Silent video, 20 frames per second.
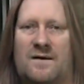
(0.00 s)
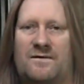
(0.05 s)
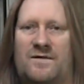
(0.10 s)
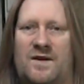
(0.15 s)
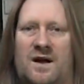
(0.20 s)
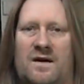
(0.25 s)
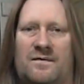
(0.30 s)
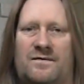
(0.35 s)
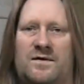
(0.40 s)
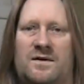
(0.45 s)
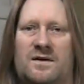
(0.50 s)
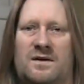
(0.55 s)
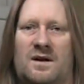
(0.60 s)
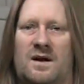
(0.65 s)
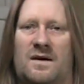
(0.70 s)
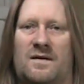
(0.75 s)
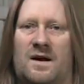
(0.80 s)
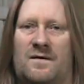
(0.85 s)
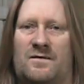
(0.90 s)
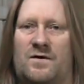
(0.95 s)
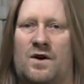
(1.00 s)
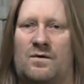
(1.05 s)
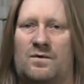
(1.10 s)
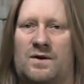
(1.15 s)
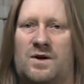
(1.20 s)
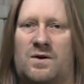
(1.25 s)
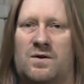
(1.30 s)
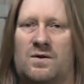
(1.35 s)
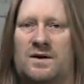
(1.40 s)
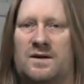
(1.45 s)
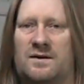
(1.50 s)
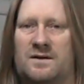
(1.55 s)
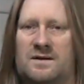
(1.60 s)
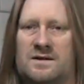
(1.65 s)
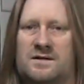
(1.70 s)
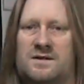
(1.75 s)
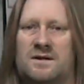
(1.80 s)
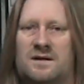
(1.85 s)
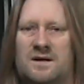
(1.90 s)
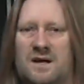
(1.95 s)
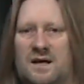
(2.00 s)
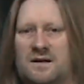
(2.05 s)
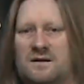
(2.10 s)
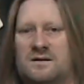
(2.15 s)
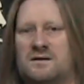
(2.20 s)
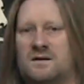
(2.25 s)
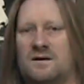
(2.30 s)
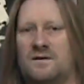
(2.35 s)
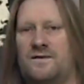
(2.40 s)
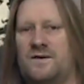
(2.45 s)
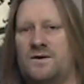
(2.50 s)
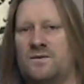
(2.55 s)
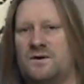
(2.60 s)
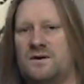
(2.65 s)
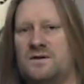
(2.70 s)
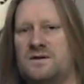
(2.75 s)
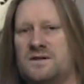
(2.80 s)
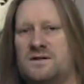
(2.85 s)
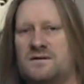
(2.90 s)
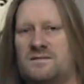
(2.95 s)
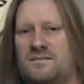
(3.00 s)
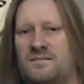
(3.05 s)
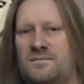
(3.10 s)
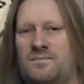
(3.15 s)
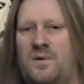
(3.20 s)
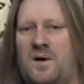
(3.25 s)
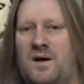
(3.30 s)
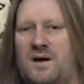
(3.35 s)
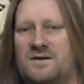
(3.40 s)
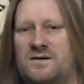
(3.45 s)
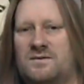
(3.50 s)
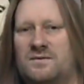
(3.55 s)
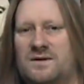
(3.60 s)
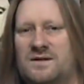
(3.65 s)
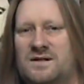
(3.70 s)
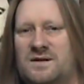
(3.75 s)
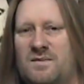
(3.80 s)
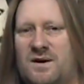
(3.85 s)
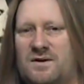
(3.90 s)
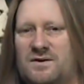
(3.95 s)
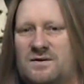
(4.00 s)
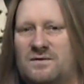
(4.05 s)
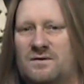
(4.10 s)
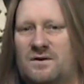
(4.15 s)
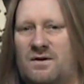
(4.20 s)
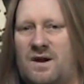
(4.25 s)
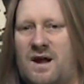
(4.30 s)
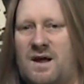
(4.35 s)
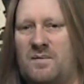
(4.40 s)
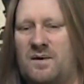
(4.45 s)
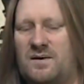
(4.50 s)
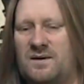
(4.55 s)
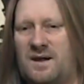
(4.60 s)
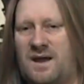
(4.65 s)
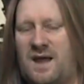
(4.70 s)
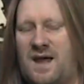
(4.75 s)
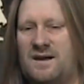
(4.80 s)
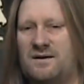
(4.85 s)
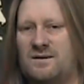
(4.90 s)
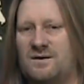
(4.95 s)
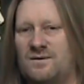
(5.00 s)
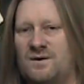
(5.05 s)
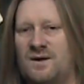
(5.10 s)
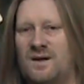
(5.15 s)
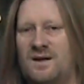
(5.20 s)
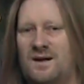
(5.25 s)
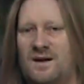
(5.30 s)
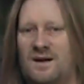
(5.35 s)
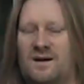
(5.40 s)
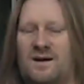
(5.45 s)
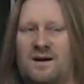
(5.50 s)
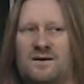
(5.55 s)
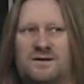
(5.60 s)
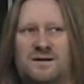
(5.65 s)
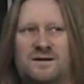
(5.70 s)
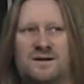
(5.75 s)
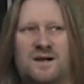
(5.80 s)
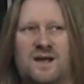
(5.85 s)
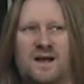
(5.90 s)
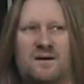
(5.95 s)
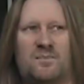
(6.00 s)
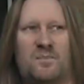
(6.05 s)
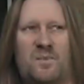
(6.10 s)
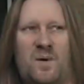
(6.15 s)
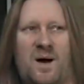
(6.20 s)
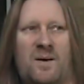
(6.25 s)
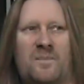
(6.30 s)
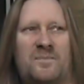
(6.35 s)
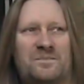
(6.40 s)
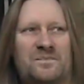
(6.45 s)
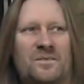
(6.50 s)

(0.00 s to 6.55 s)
I've got recording that's at the end, so if you want to just pass all this emotional crap, you can do and go to the end. But